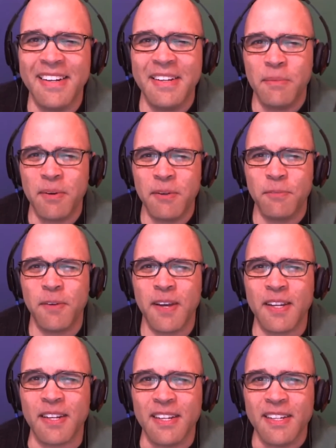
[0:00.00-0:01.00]
Pretty
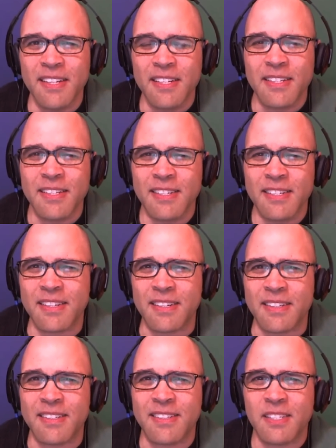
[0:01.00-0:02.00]
fun. Huh.
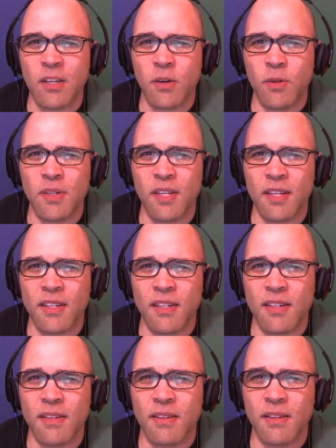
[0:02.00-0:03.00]
So
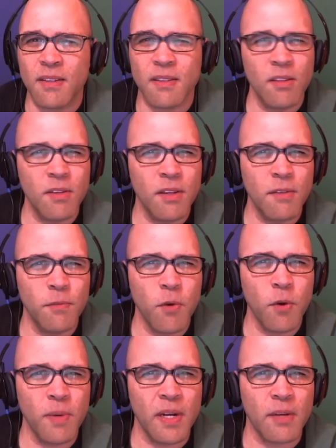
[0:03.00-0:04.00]
looking
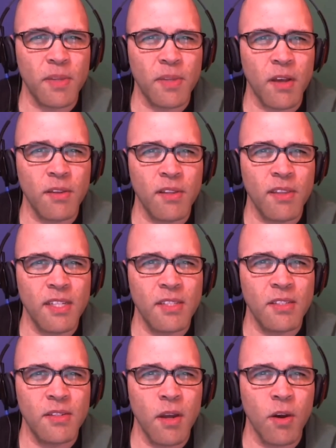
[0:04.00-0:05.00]
forward with all the things
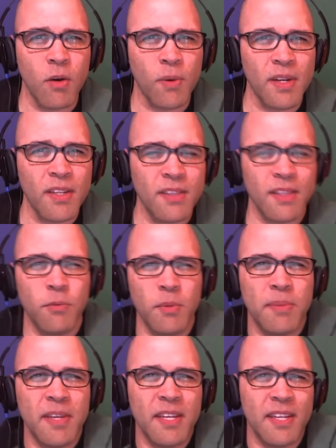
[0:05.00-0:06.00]
you know, what do you think would
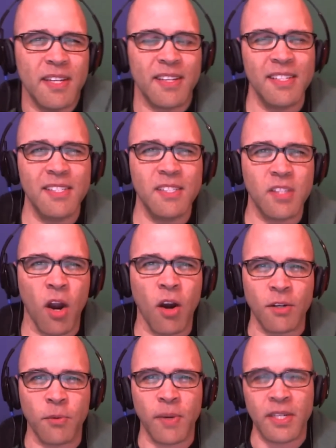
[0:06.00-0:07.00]
be this is a
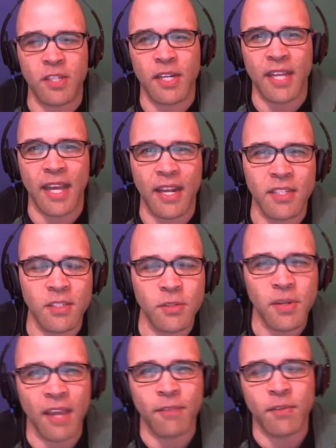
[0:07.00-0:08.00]
hard question again. It's
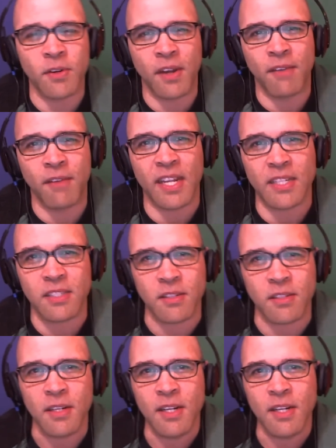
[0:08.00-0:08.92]
okay if you don't have an answer.